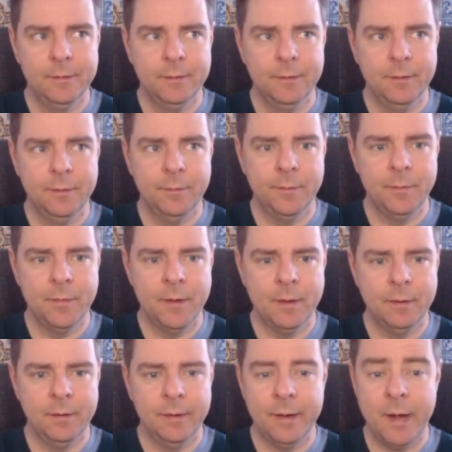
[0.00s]

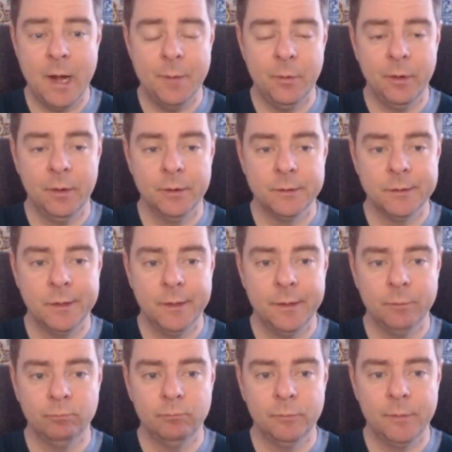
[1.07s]
and hammering our site.
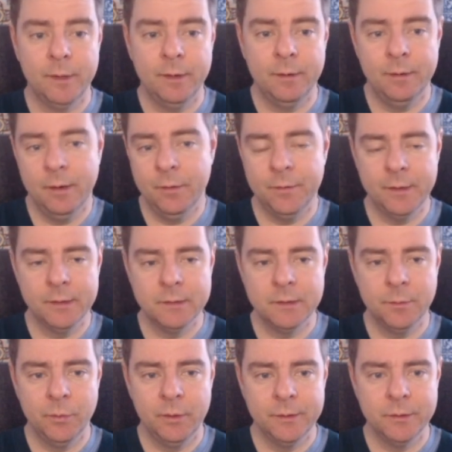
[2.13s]
And I don't think these are
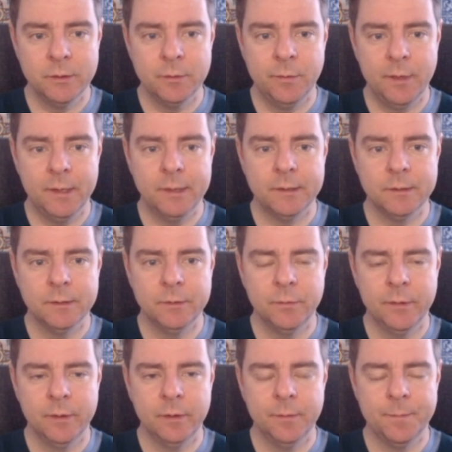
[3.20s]
malicious bots. It's
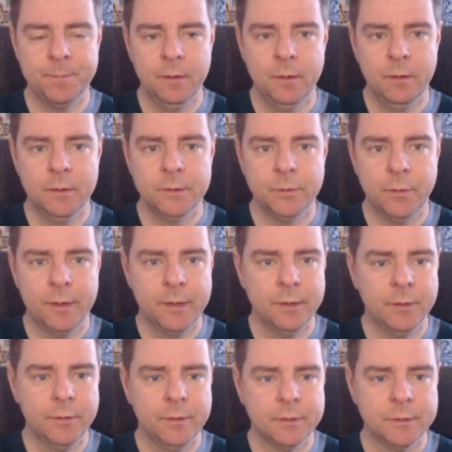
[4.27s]
weird. So what I can
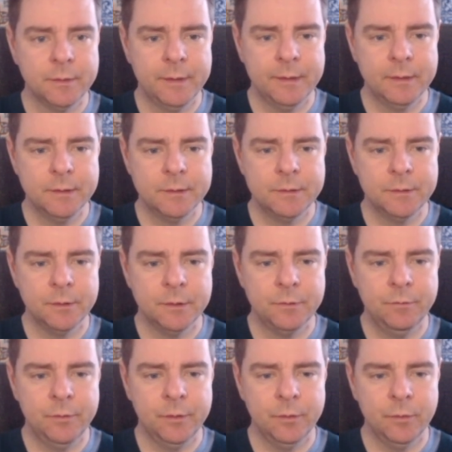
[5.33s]
do is get this search
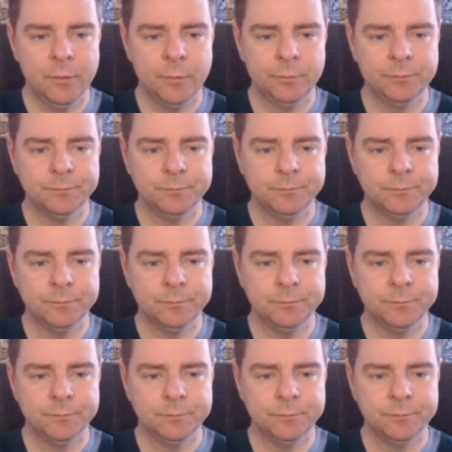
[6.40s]
view